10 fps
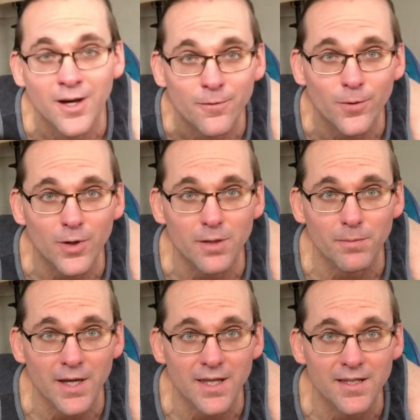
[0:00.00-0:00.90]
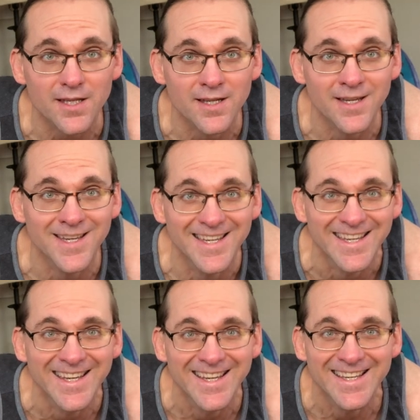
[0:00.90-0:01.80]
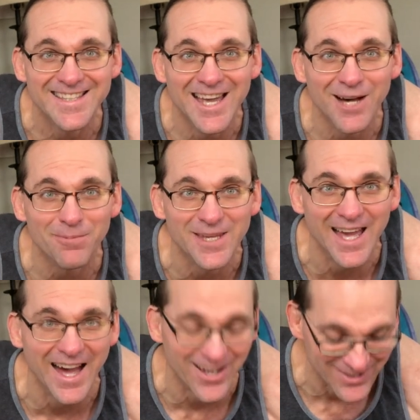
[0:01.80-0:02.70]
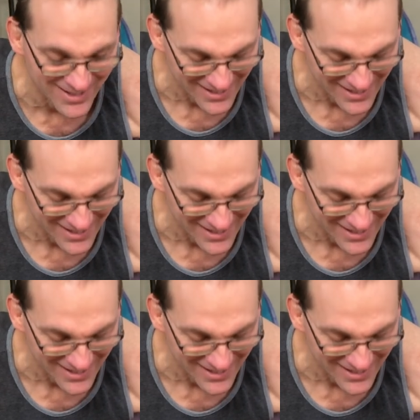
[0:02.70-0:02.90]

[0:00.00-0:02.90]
a furry companion to help you out,